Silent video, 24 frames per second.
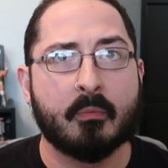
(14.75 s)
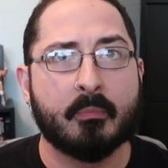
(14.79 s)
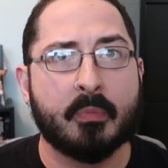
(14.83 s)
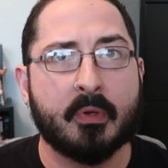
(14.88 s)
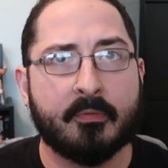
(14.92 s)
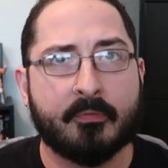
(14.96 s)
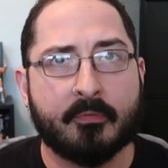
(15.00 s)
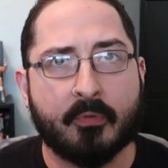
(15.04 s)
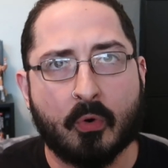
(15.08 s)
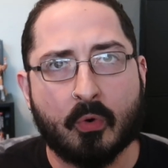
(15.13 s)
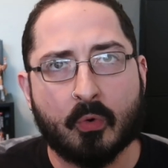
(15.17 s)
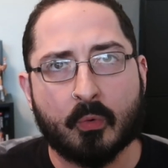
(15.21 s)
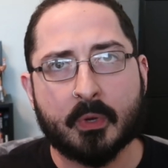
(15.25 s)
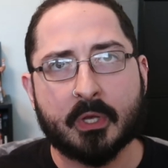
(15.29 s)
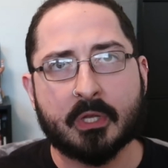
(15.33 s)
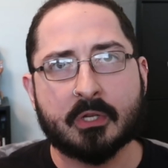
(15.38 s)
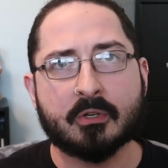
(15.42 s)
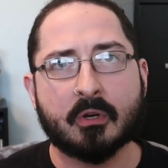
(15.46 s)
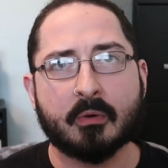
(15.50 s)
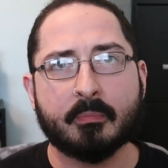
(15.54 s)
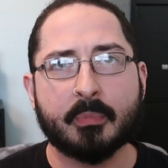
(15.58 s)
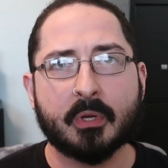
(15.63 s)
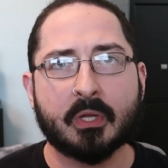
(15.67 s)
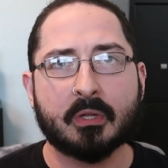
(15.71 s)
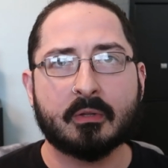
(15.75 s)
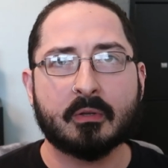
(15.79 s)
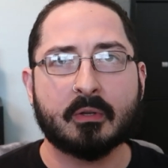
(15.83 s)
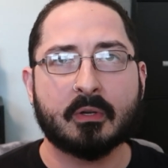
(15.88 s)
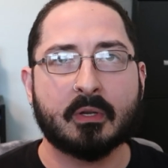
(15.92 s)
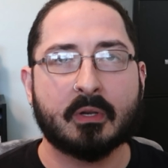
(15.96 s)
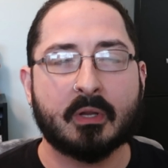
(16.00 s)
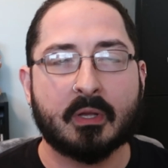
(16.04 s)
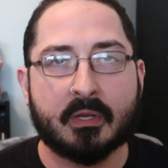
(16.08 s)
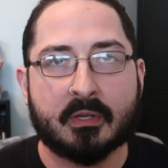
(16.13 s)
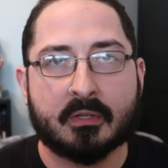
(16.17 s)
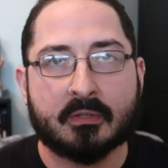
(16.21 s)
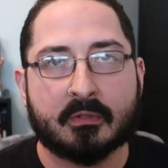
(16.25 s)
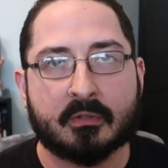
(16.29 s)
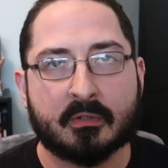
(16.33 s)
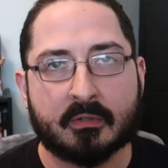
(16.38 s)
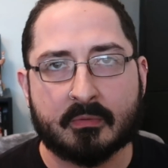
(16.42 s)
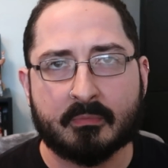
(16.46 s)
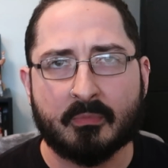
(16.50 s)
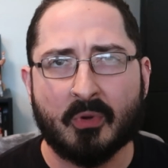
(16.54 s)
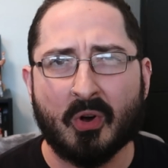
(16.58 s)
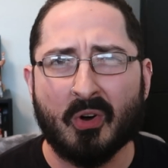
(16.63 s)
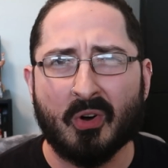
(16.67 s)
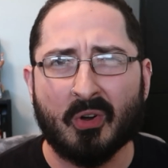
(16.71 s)
Before we jump into today's
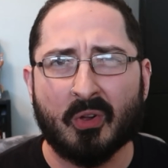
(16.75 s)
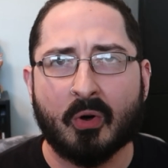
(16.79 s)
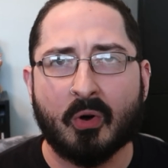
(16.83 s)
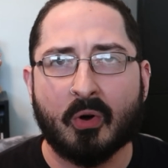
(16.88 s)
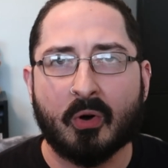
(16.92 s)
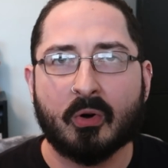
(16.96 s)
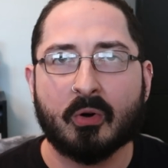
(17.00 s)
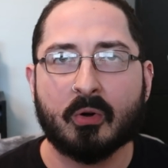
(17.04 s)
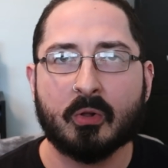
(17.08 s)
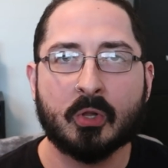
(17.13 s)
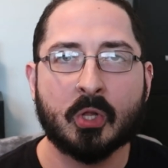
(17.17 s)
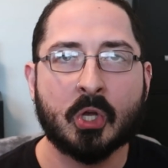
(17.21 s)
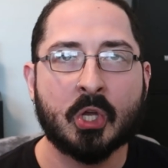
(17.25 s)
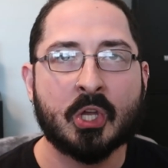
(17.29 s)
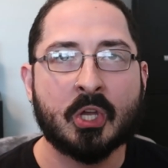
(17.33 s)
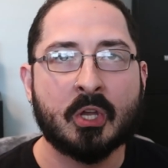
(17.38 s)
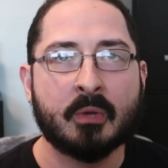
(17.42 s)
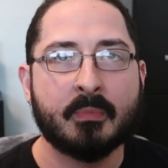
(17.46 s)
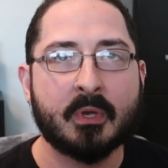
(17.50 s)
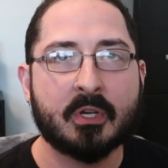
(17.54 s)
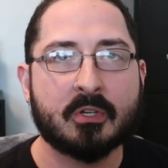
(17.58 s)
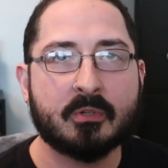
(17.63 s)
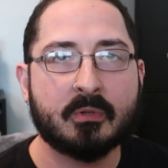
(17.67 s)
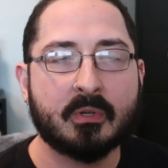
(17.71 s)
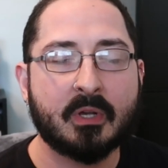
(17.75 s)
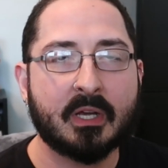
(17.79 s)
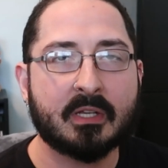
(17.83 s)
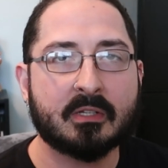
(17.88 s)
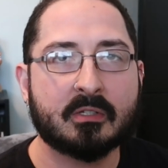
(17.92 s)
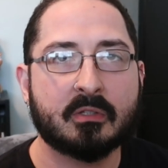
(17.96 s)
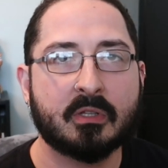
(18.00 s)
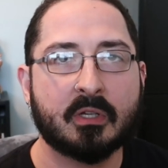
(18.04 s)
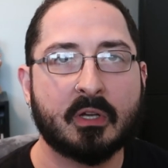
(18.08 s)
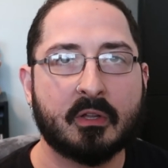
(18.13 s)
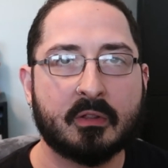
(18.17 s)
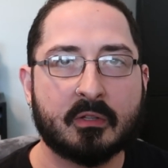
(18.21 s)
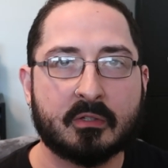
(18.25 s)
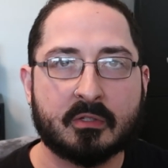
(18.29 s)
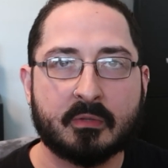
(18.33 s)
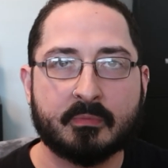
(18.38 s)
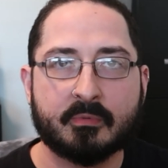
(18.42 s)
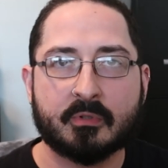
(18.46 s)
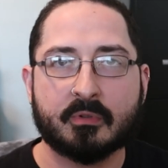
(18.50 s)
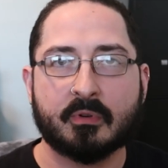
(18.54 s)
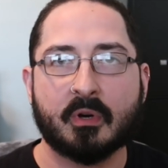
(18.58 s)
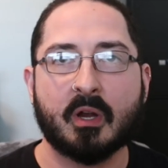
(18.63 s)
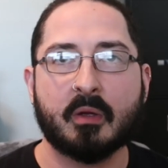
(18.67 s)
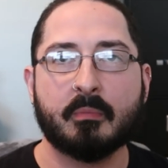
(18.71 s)
small haul, make sure you guys click on the
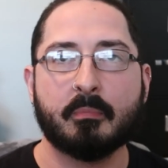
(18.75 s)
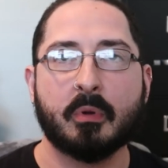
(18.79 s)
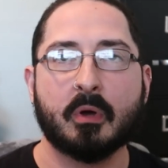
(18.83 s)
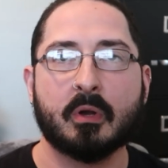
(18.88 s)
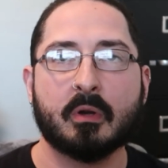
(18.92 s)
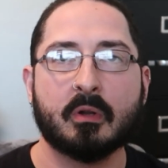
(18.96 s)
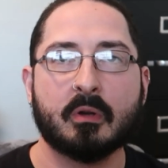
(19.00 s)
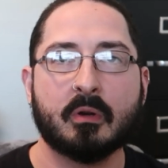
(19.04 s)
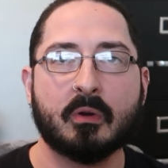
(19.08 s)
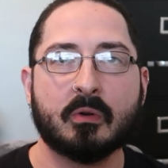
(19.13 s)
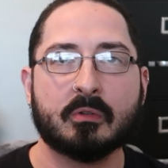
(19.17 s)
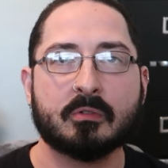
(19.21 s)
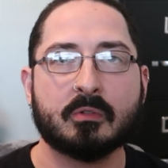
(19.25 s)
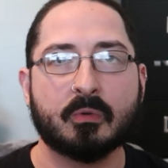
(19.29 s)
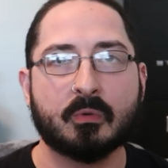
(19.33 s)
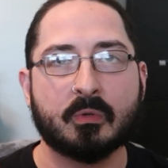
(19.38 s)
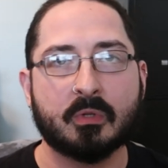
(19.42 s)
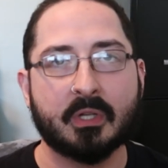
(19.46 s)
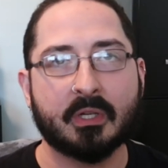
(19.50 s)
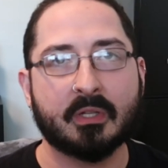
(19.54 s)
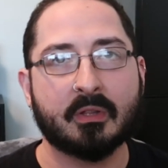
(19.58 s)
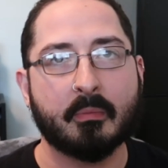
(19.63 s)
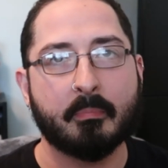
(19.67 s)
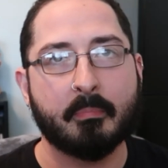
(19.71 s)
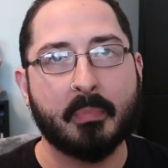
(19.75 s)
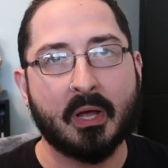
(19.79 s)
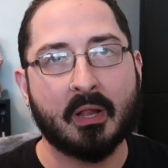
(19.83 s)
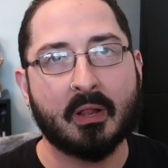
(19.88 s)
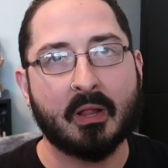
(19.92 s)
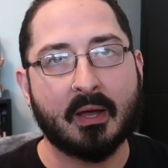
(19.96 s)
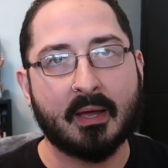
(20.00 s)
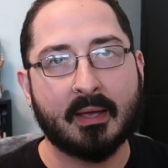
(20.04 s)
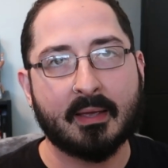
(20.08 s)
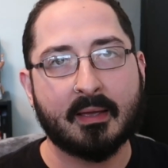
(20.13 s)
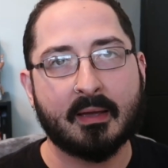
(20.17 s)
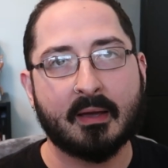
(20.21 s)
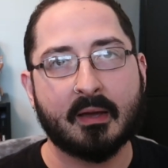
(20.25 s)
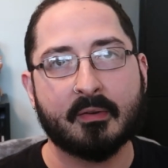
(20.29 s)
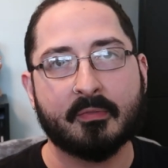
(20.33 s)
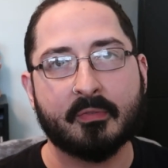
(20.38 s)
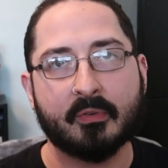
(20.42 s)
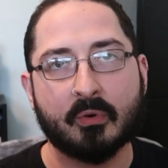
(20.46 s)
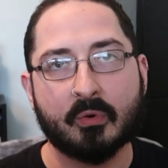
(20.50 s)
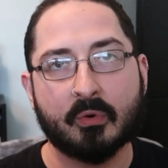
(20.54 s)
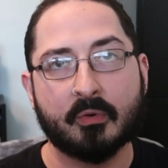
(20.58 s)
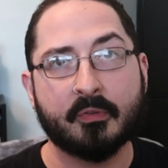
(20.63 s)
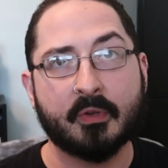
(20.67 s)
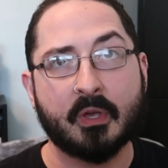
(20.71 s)
subscribe button and also click the bell icon
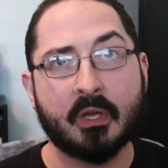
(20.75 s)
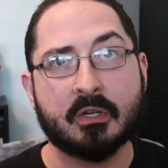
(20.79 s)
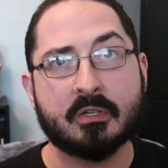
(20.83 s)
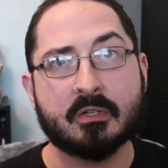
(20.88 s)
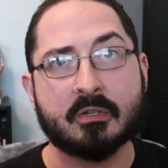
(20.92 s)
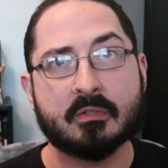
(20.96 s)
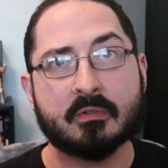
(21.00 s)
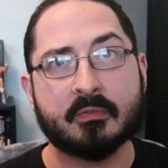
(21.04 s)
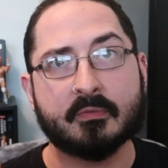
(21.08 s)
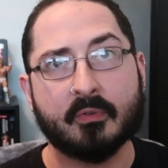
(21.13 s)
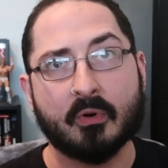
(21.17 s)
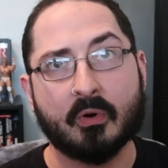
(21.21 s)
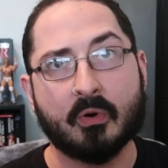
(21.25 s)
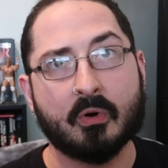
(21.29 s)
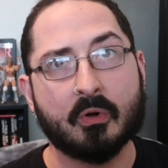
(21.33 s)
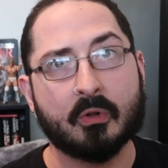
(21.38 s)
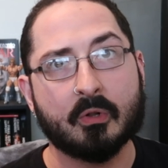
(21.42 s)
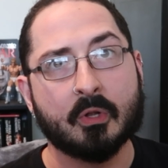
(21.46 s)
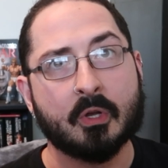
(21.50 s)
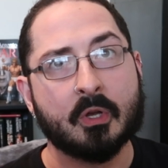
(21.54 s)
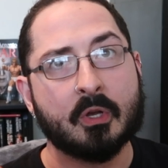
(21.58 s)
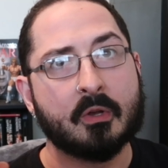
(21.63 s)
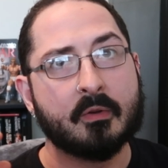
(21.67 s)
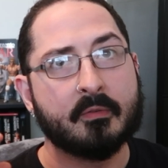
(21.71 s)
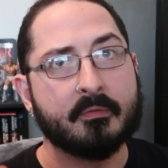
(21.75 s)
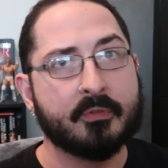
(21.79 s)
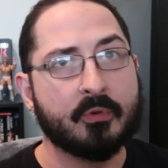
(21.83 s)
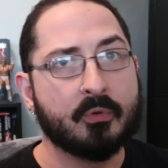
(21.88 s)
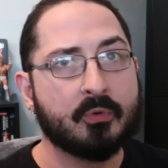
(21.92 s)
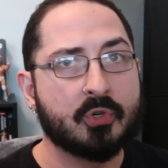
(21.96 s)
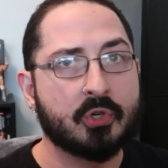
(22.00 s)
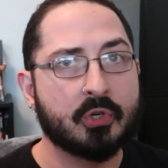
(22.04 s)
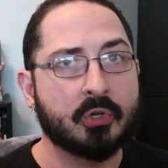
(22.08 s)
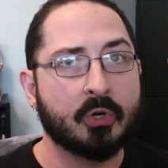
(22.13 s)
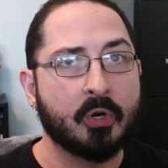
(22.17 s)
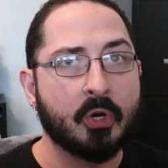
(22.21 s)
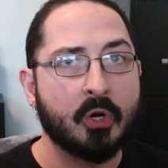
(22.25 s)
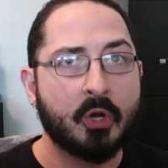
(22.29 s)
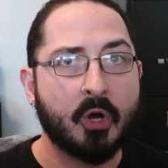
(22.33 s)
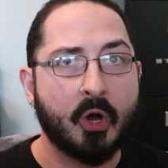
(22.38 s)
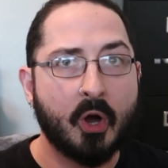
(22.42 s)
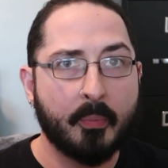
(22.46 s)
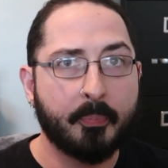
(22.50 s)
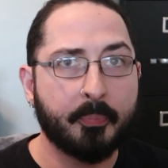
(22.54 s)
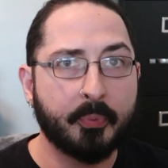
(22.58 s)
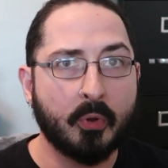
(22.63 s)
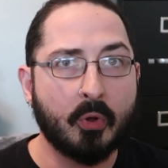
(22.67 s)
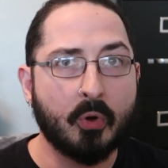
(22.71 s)
for notifications of all future
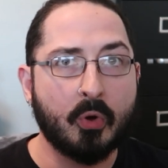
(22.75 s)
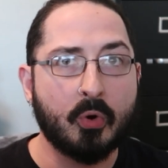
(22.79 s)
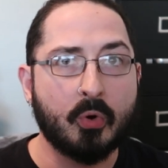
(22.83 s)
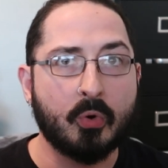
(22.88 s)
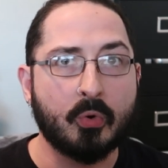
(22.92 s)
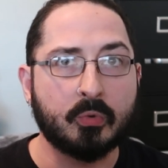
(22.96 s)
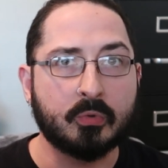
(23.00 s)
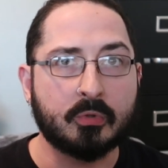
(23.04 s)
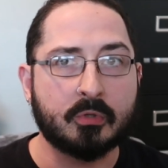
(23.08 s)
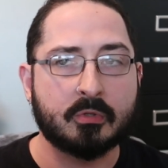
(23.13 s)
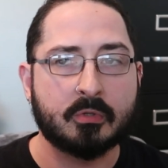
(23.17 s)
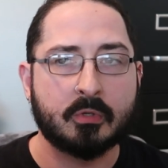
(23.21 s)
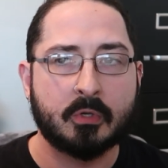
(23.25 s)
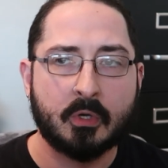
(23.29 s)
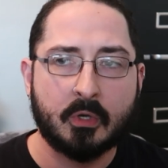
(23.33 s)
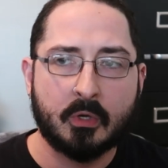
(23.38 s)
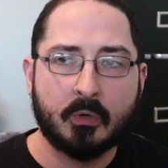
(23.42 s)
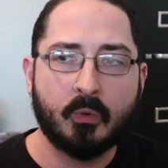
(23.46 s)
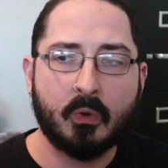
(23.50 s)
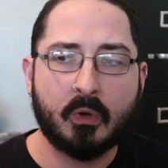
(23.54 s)
uploads.